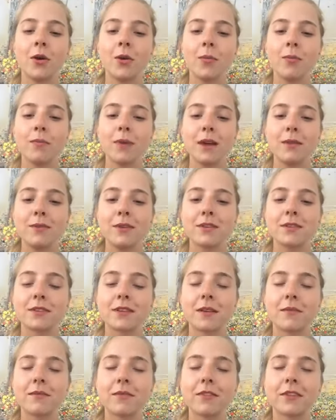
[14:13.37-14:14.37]
maybe
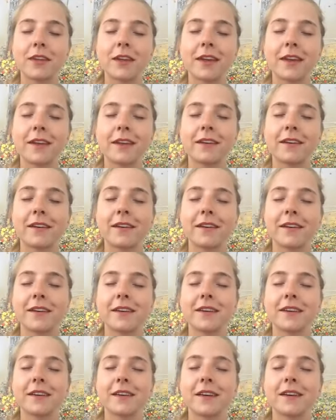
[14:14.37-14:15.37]
something
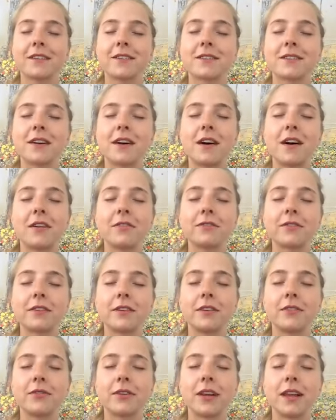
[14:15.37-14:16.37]
can soften
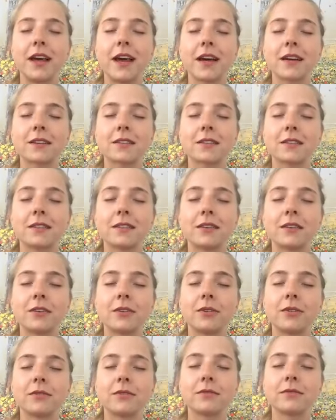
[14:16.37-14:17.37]
and relax in you.